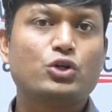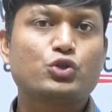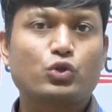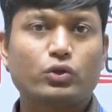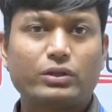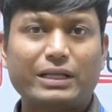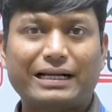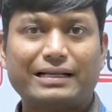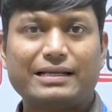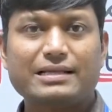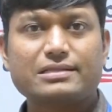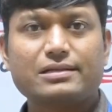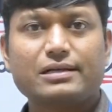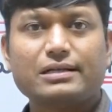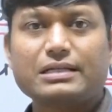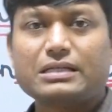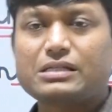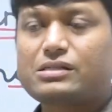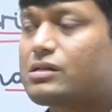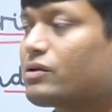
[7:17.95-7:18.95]
So that is a
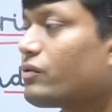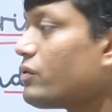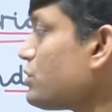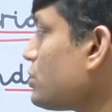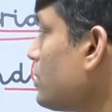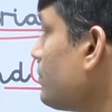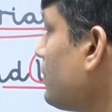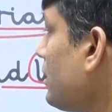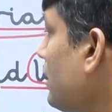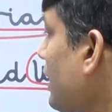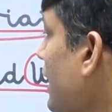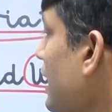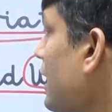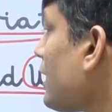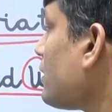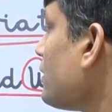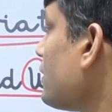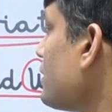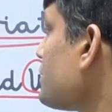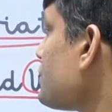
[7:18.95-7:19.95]
distinguishable
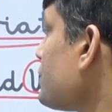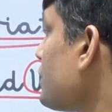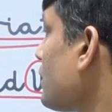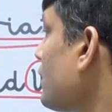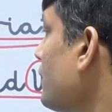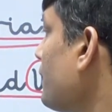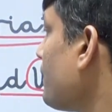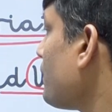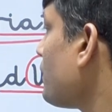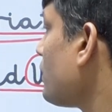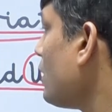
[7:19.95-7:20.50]
characteristic.